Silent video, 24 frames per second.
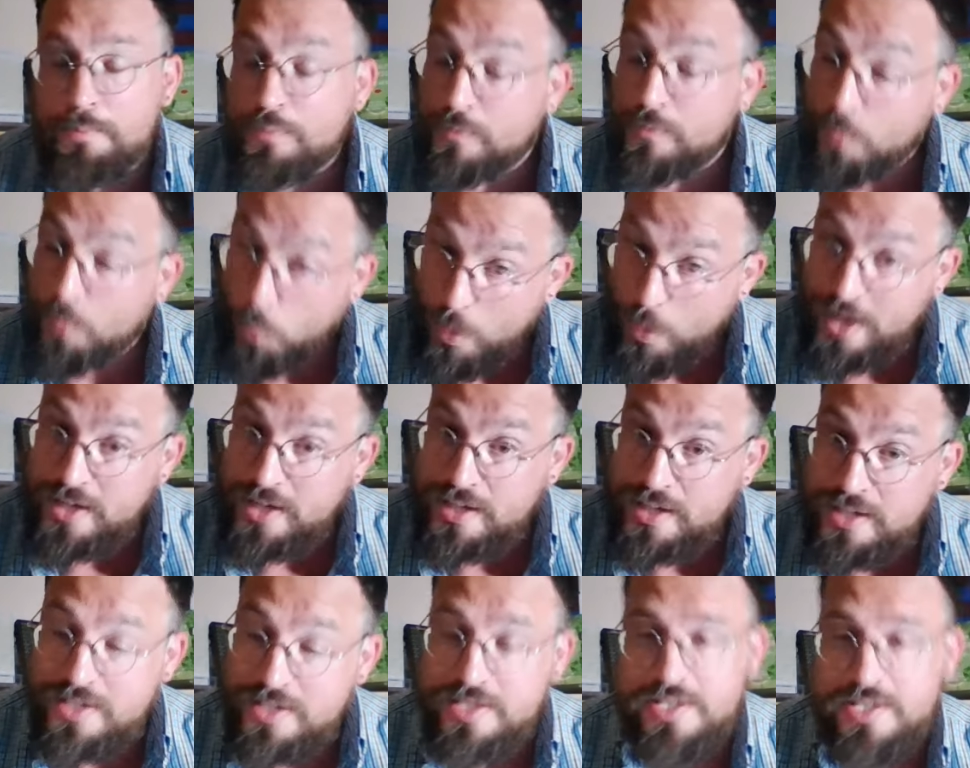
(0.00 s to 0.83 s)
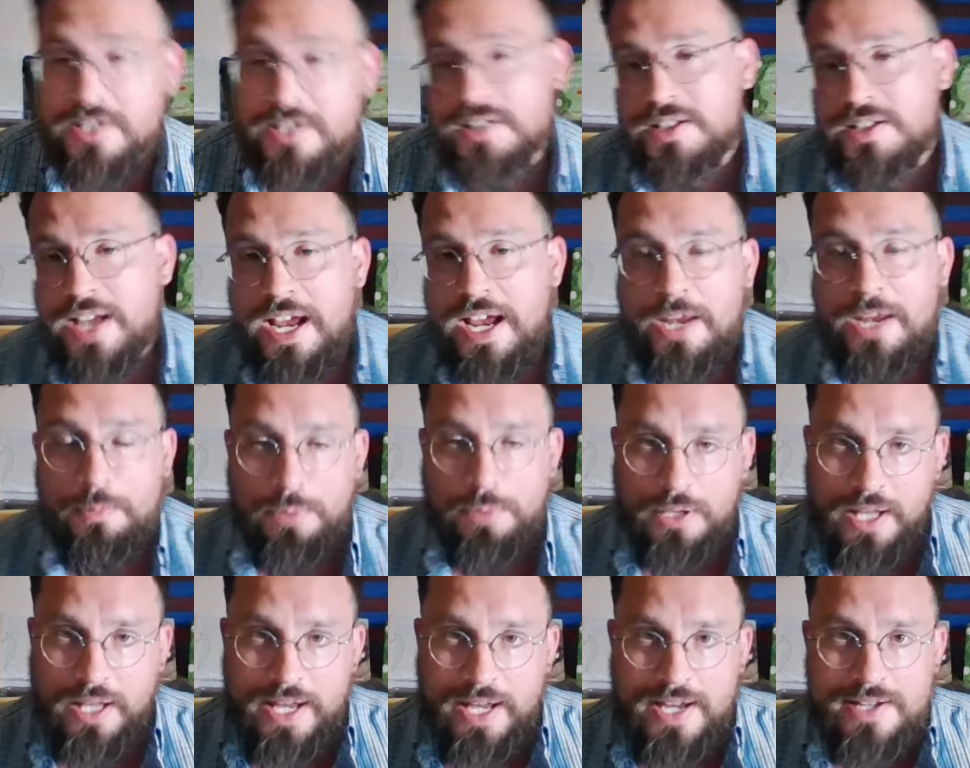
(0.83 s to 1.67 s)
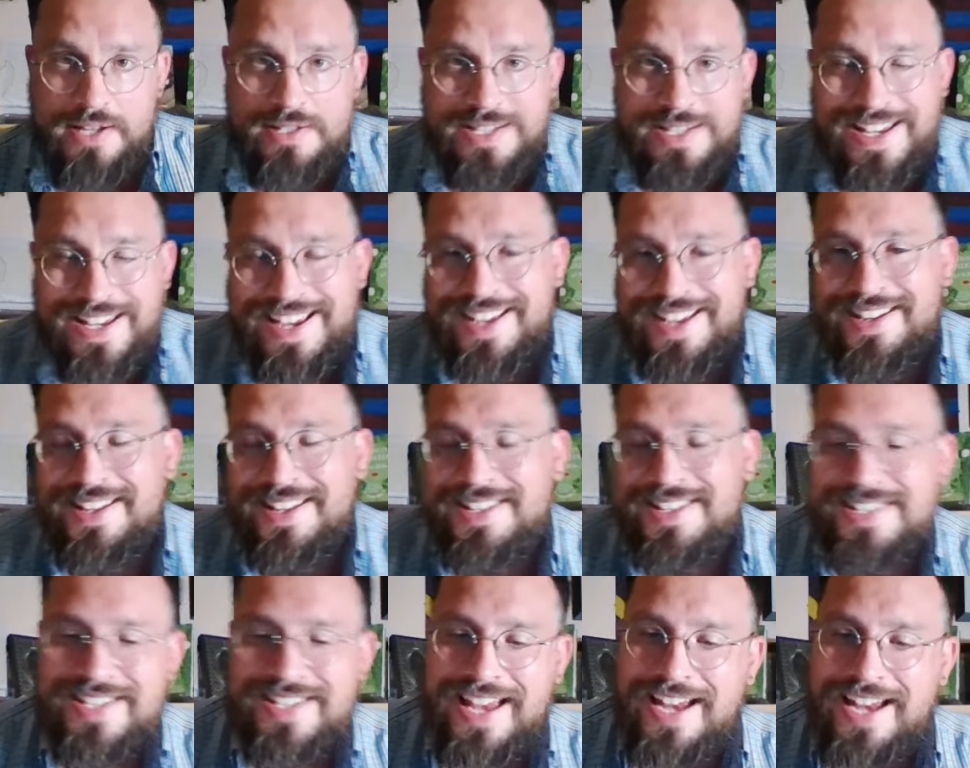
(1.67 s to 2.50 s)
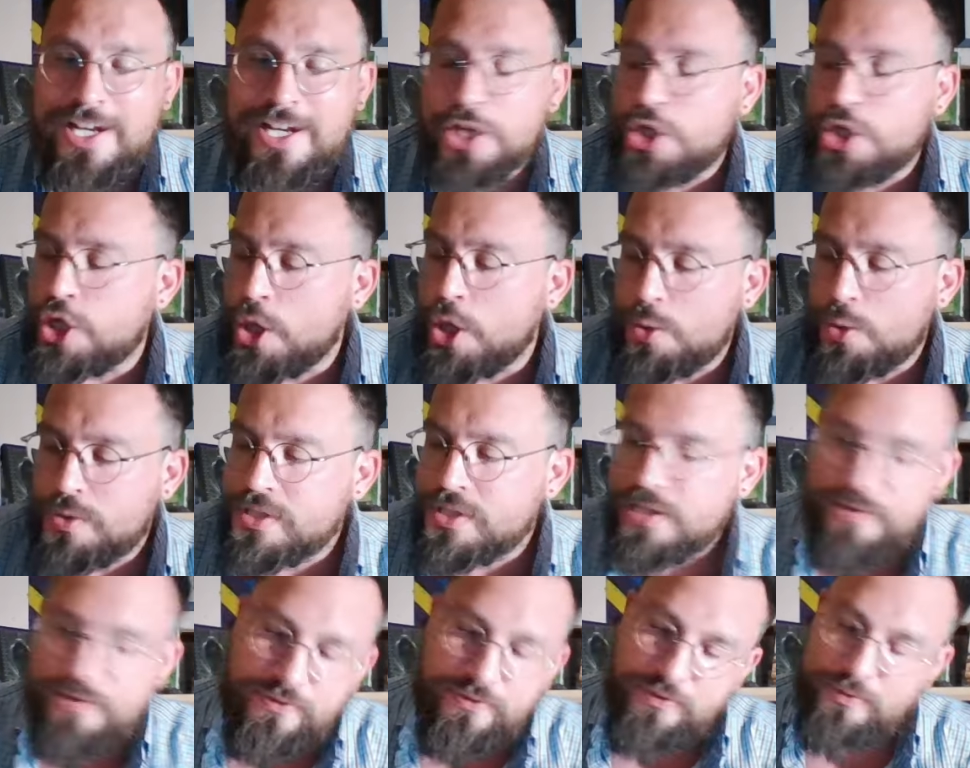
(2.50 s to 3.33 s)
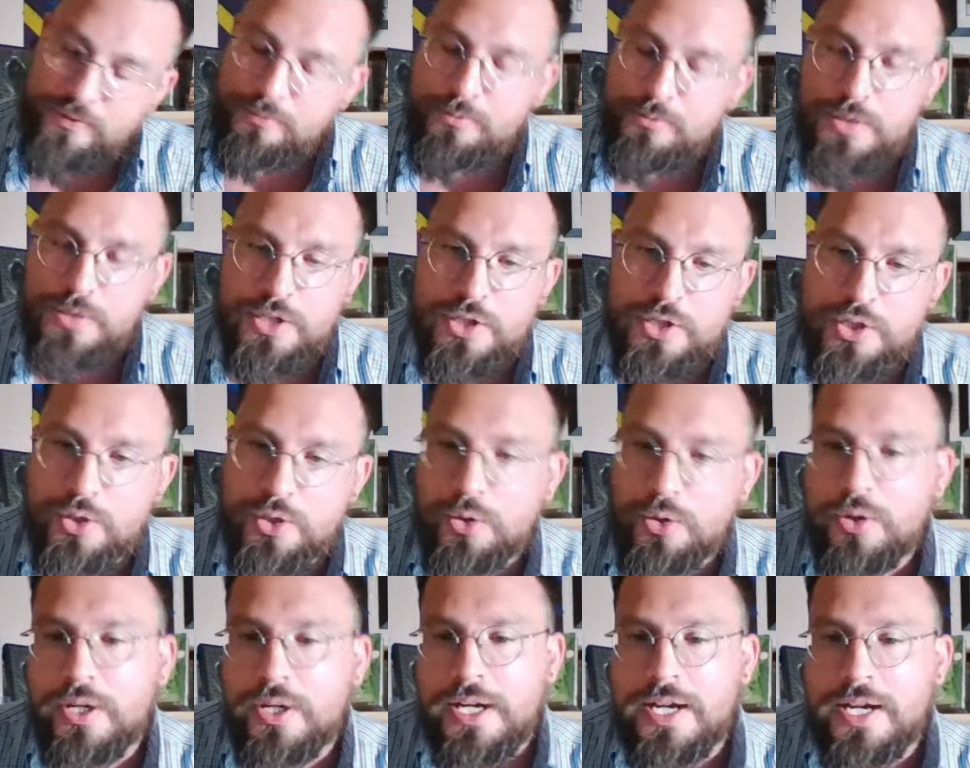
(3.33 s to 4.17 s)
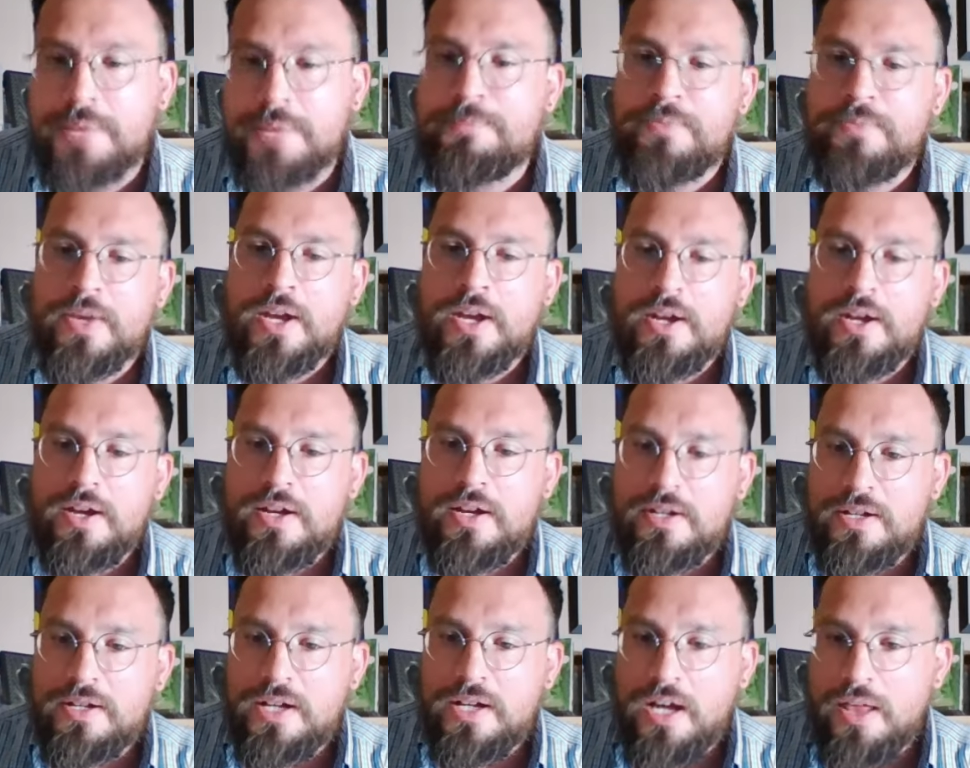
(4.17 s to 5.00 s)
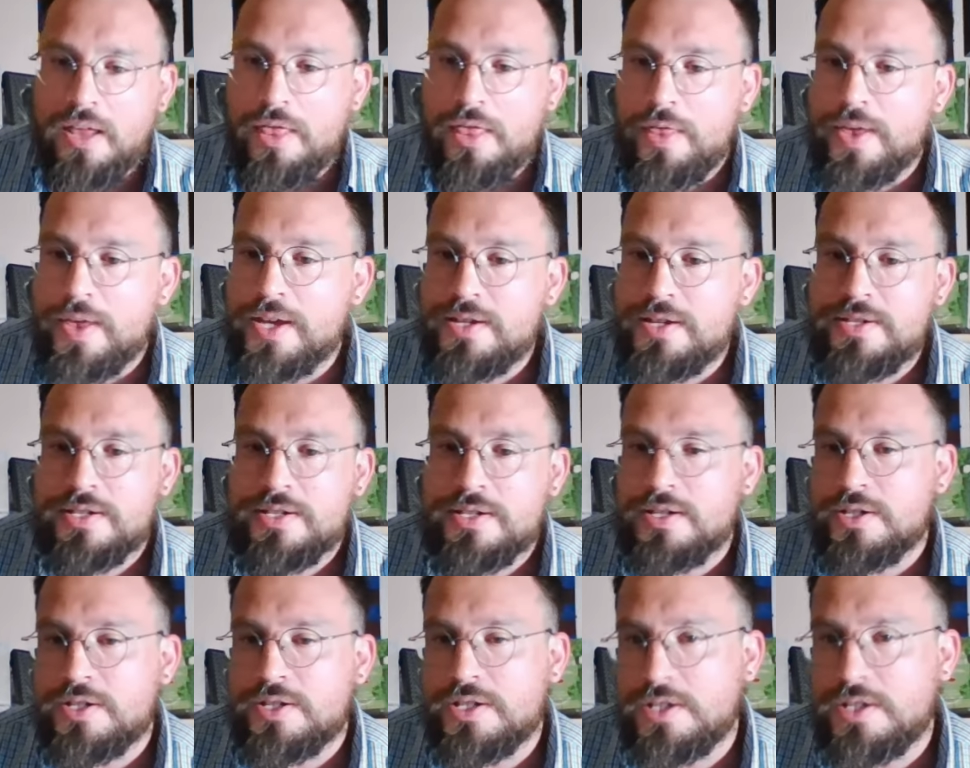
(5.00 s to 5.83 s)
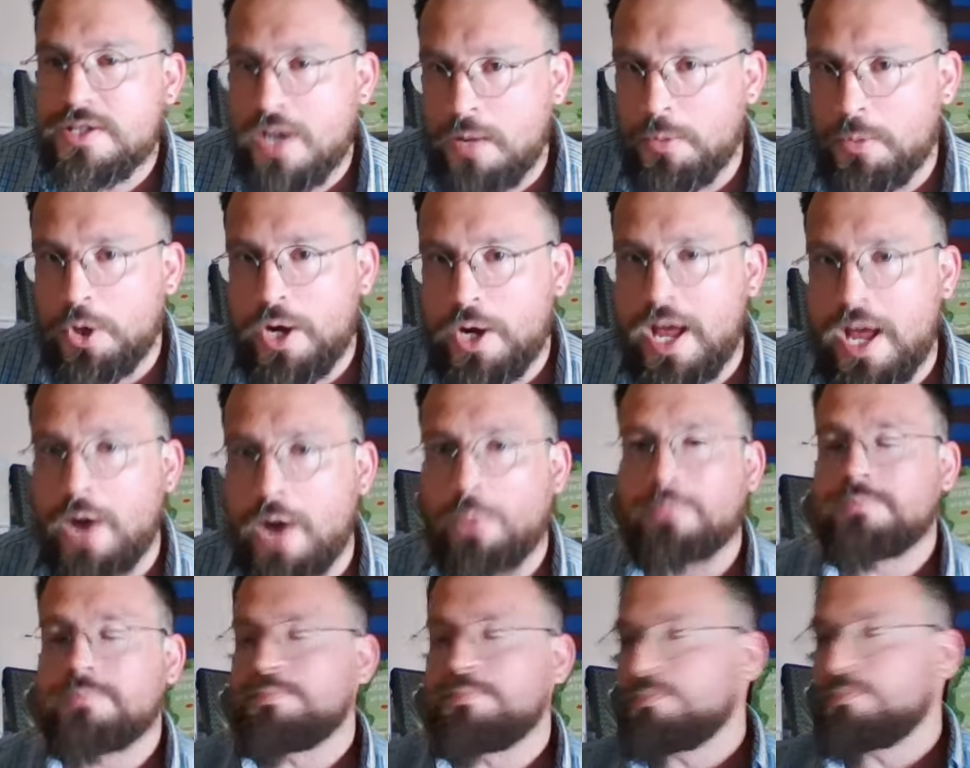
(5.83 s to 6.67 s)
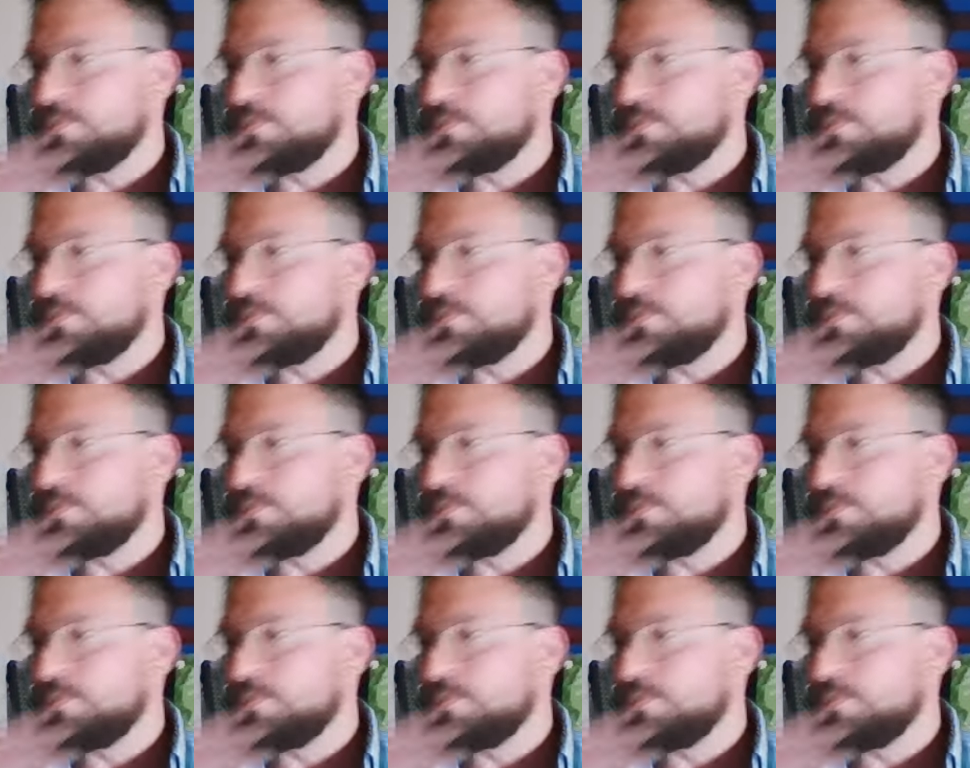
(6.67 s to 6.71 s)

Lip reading: witness take place in St. Joseph, Missouri this summer. Now,